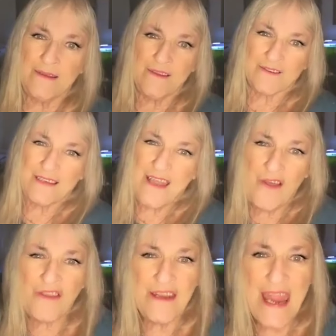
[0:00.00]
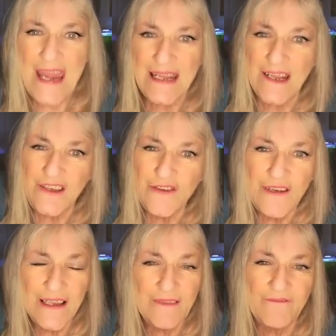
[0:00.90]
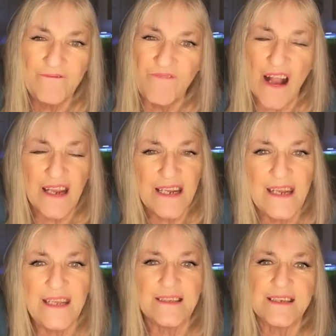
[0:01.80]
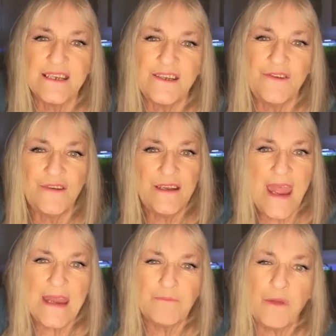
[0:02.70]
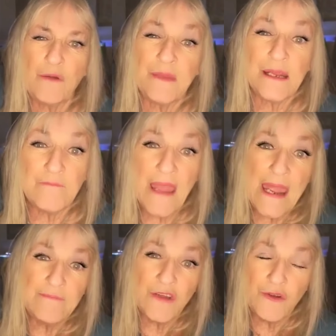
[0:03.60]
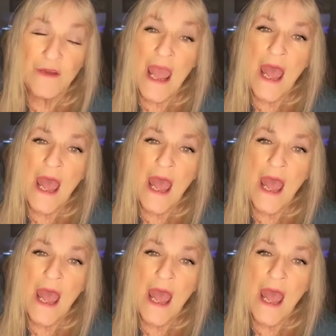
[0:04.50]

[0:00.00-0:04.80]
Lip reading: There's nothing any of you little fucking idiots can do today to put me in a bad mood.